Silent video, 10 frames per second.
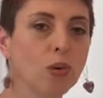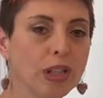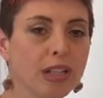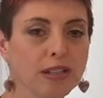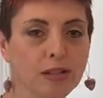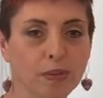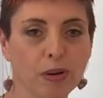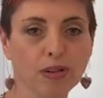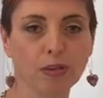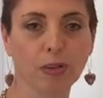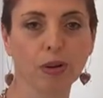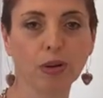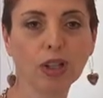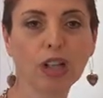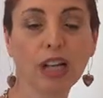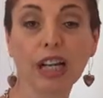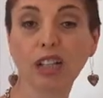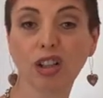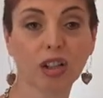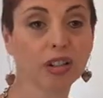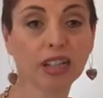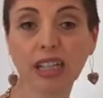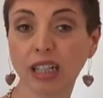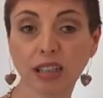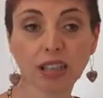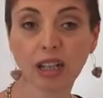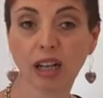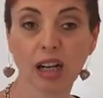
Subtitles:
audience as possible, including